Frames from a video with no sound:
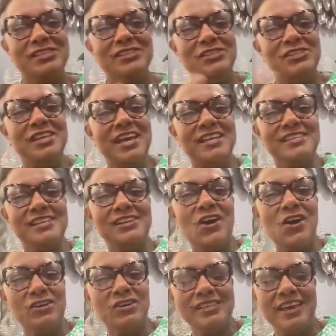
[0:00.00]
and she has a
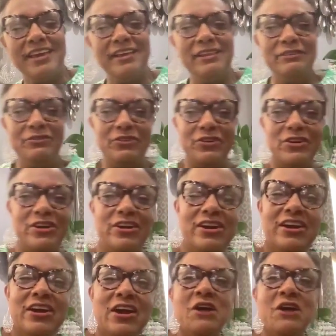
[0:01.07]
long tail for